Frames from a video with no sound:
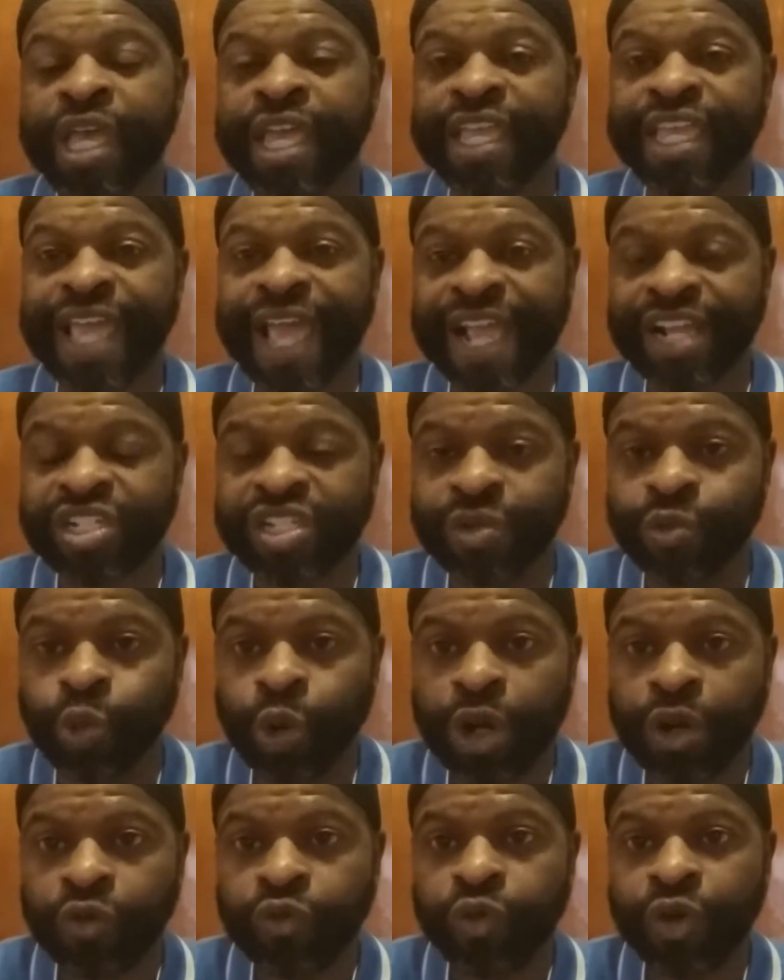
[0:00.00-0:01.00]
He actually
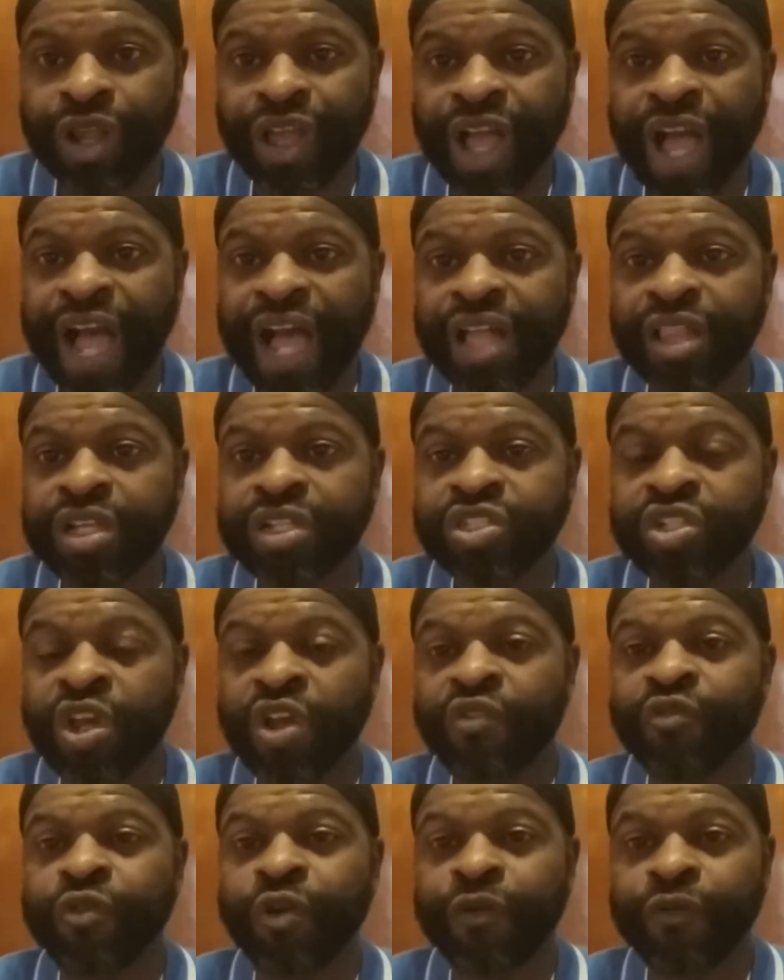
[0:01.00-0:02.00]
worked for the college
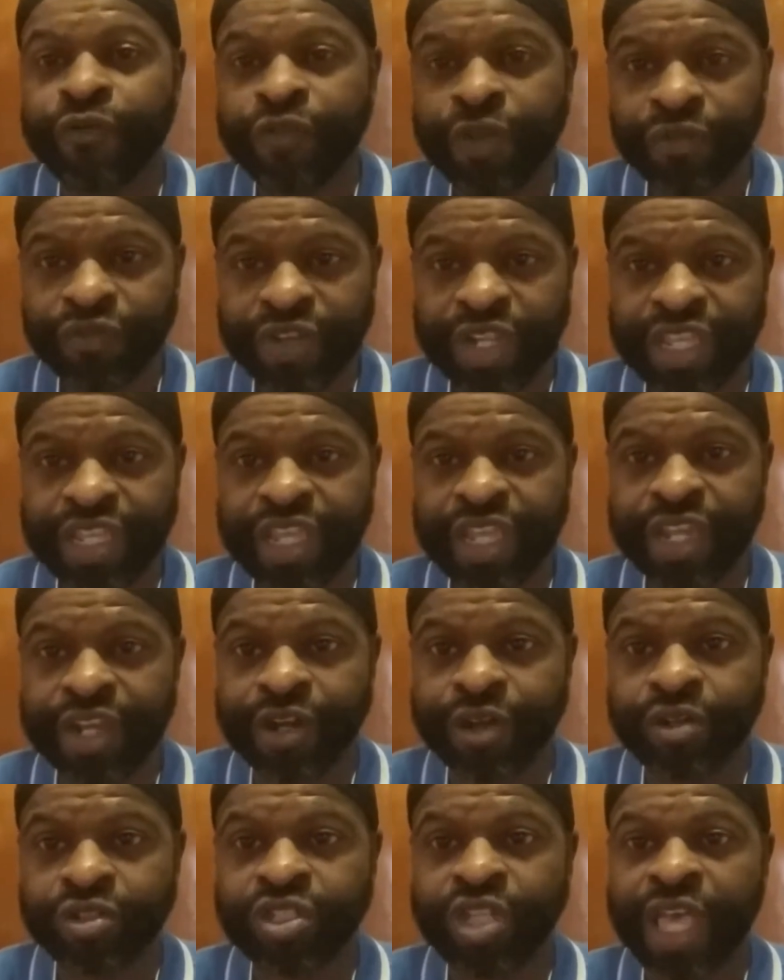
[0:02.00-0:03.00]
for 50
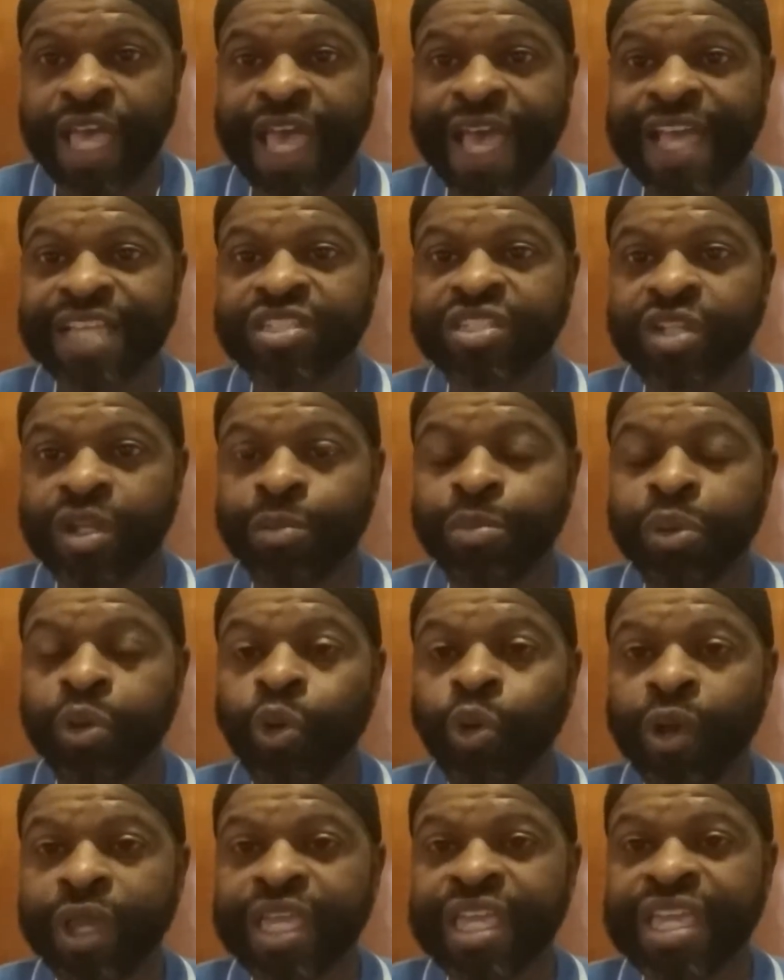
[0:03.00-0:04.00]
years as an
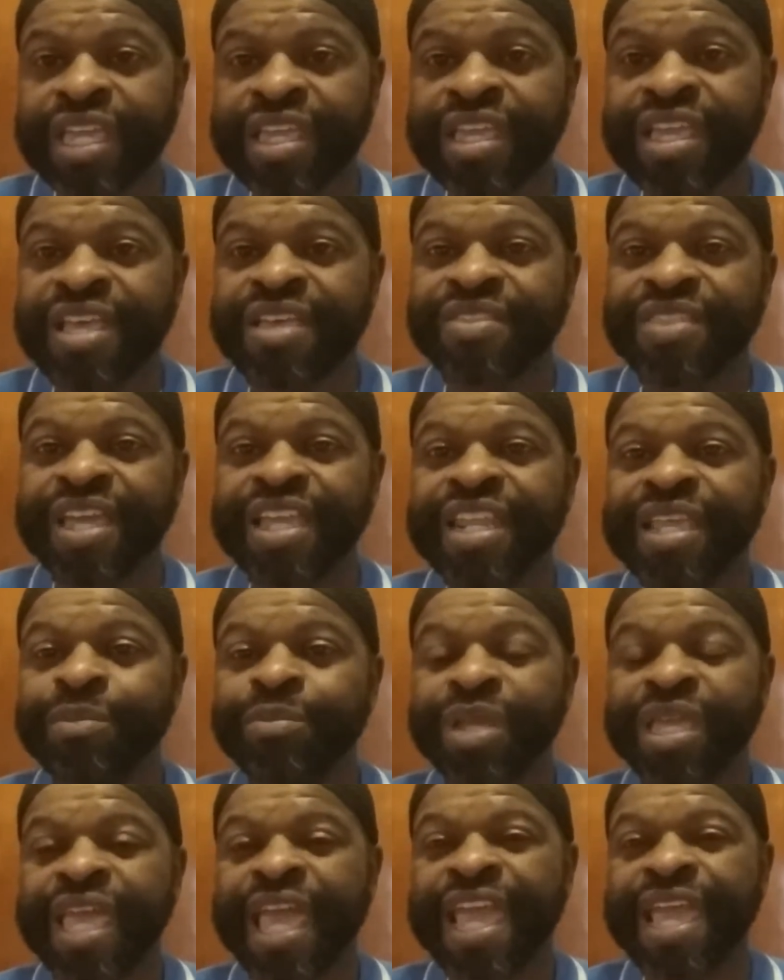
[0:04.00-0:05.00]
employee. Then he
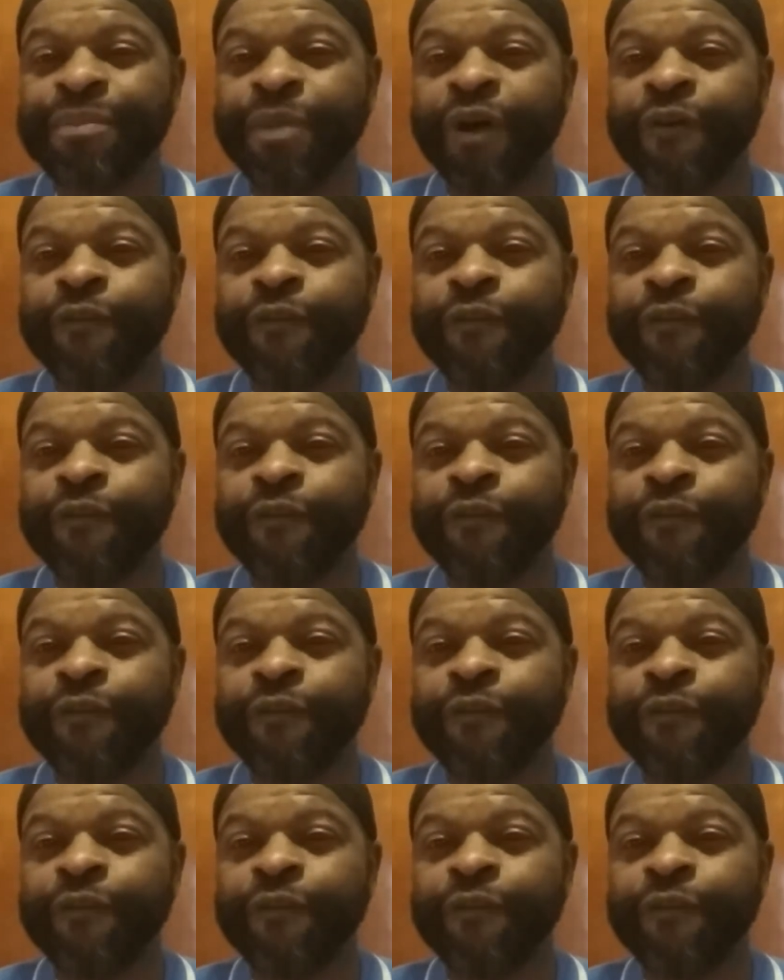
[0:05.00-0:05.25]
became